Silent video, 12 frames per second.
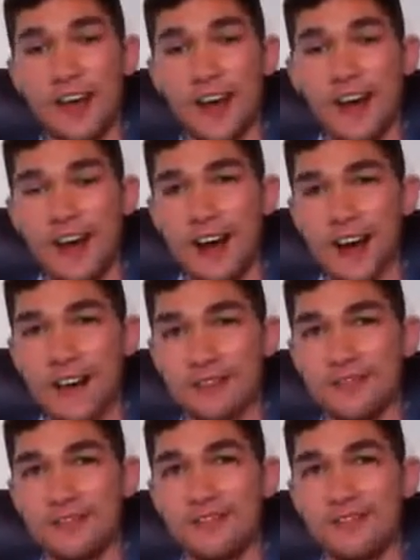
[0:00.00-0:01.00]

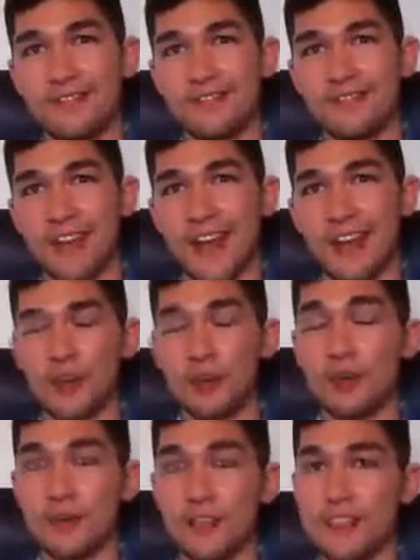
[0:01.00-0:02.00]
And
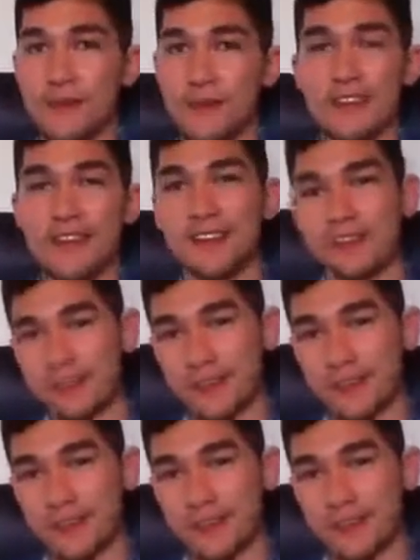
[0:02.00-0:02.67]
some other